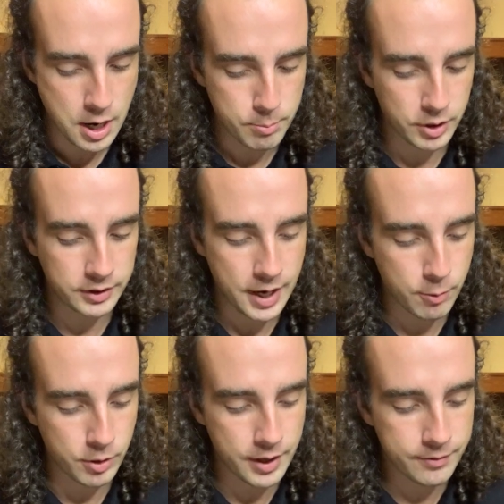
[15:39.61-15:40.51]
but that
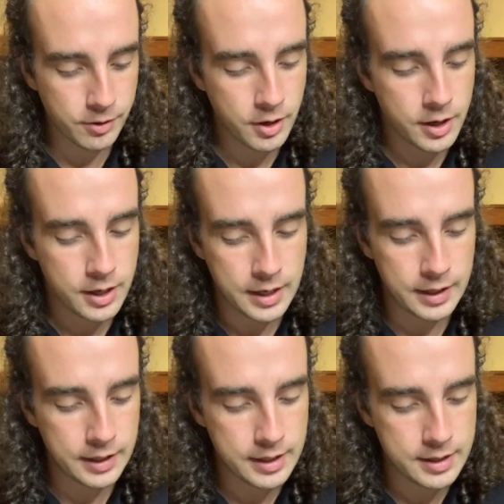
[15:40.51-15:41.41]
whatever
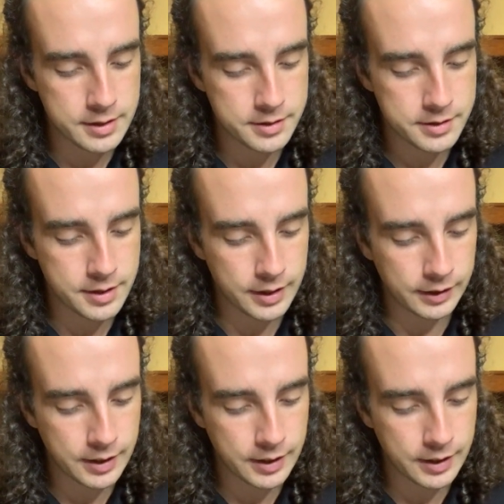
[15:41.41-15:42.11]
it is that